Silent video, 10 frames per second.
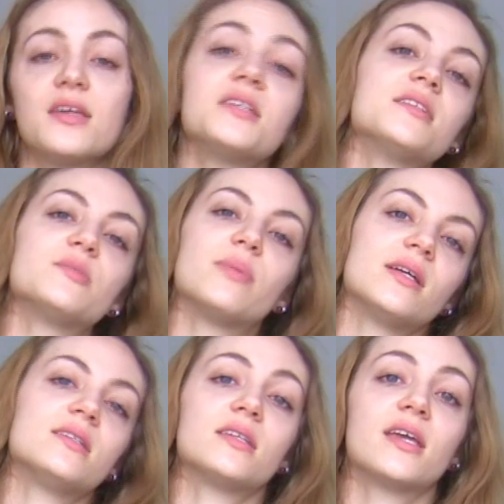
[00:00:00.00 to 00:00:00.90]
The easiest
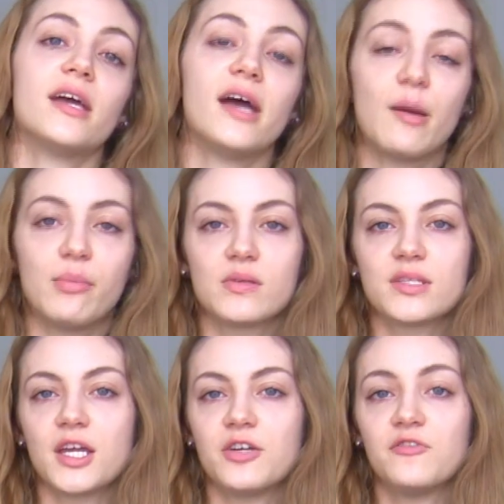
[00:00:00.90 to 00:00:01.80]
place to get apple
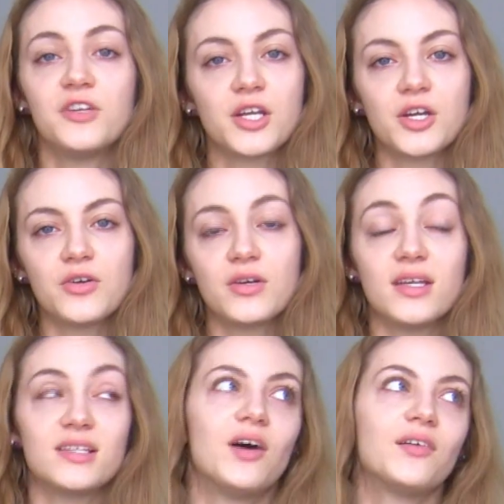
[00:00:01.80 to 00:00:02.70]
cider vinegar
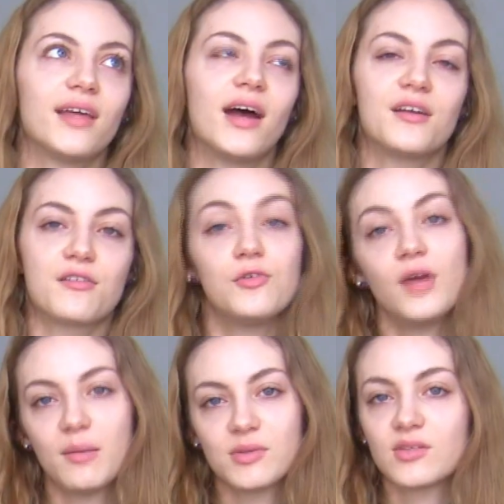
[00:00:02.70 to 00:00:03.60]
is online through
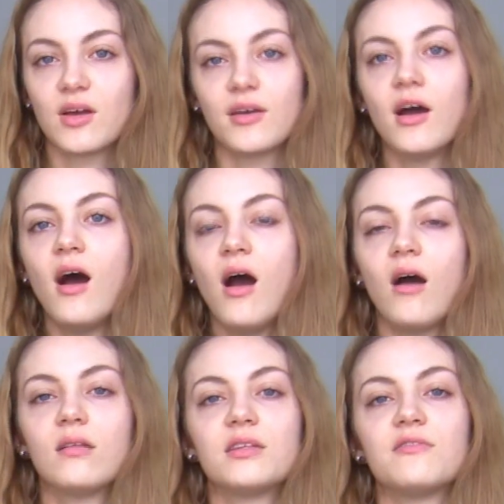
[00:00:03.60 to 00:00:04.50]
Amazon.
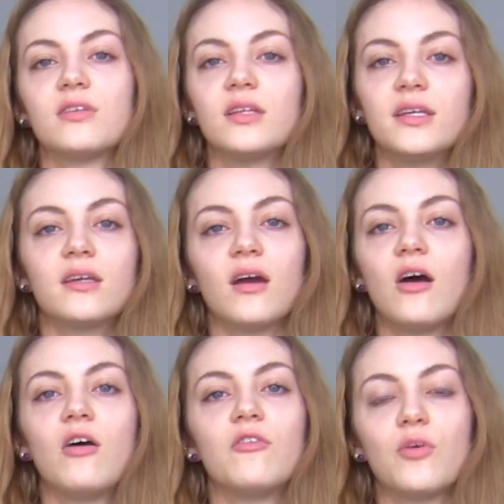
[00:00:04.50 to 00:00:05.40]
I'll leave a link
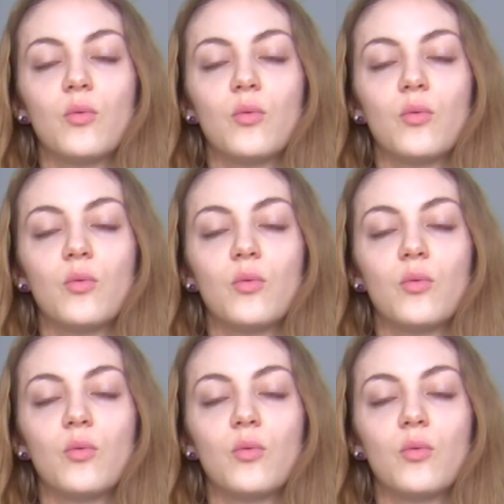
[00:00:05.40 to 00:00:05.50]
of